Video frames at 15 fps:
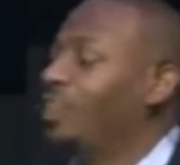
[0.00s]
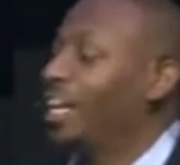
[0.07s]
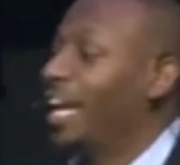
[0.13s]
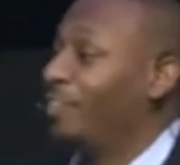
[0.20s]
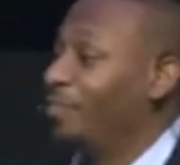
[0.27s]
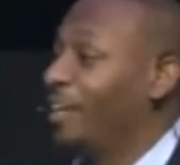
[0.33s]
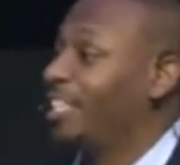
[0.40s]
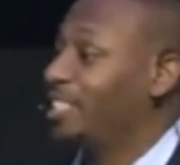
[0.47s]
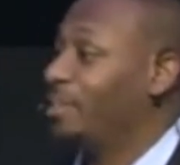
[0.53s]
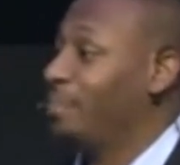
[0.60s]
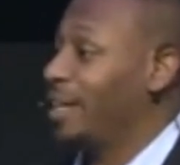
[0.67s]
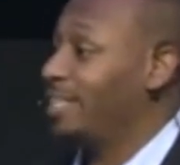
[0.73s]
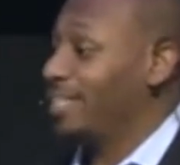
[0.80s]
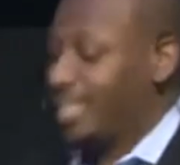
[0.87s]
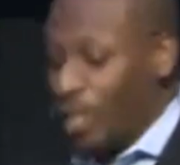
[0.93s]
I think to
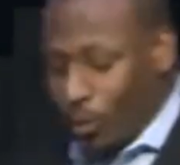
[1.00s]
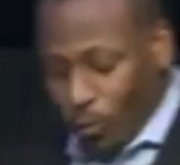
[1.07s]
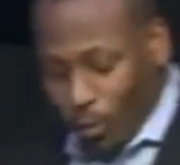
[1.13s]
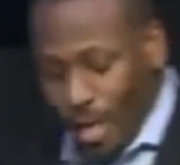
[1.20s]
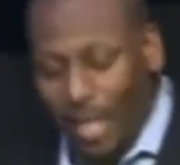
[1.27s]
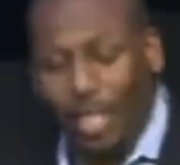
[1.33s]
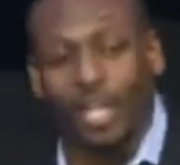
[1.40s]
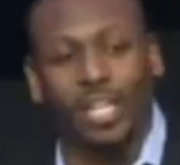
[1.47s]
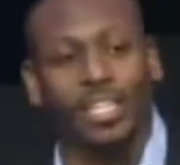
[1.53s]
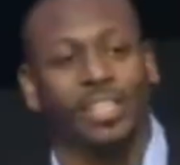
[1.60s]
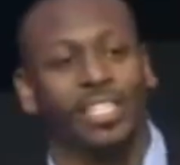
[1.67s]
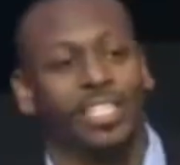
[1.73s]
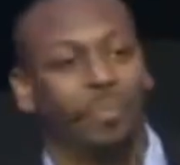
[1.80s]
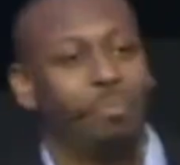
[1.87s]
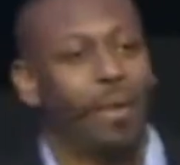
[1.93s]
myself when I look at
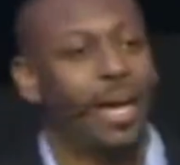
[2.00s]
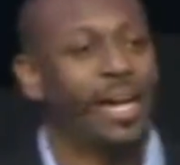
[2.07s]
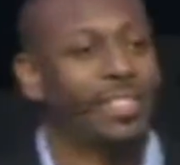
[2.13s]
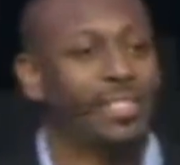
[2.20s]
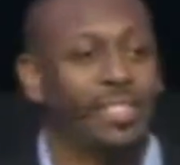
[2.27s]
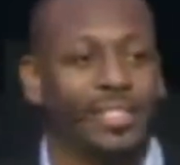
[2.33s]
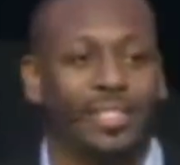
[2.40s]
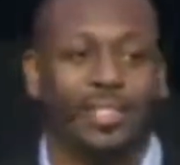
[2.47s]
this passage,